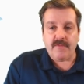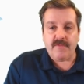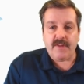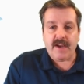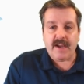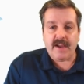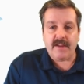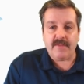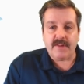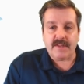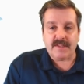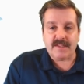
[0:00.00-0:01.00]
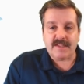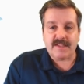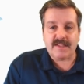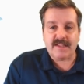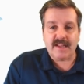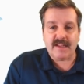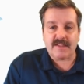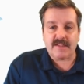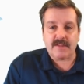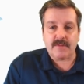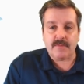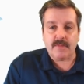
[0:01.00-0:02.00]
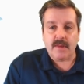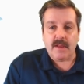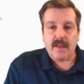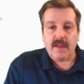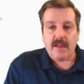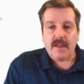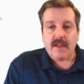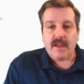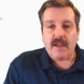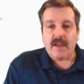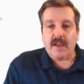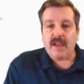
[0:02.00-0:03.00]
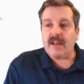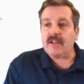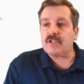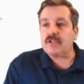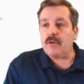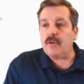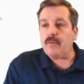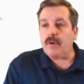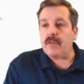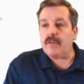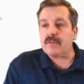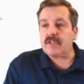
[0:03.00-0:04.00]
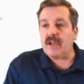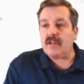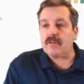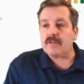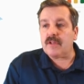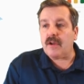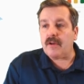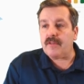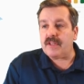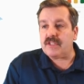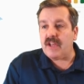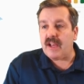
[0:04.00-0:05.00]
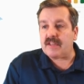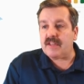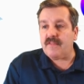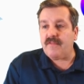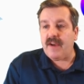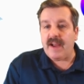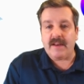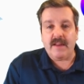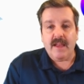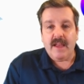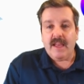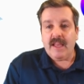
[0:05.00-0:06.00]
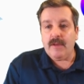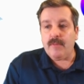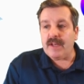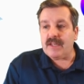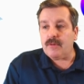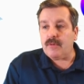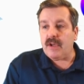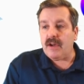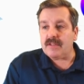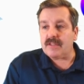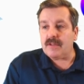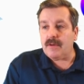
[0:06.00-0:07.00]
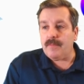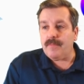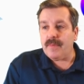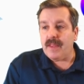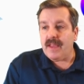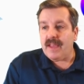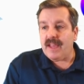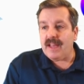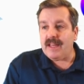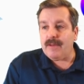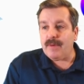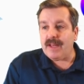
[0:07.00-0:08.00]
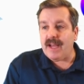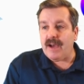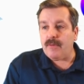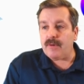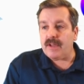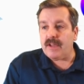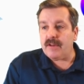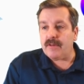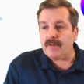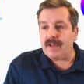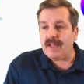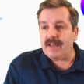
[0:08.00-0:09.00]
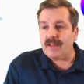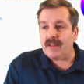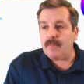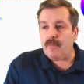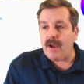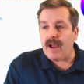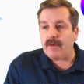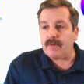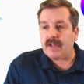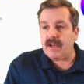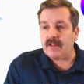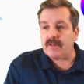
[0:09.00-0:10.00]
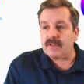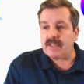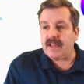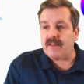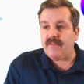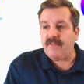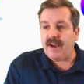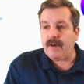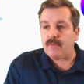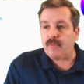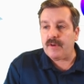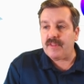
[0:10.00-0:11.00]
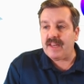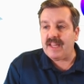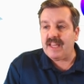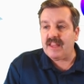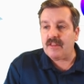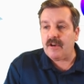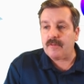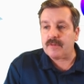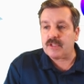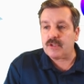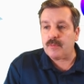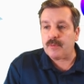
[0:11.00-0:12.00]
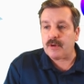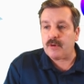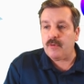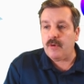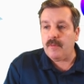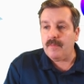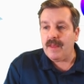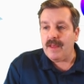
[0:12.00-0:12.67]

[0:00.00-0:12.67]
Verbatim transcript: five, six. And I'll show you where those colors are that Jack did find. He went to custom and he went out here into the brown colors and found one that he thought was super cool.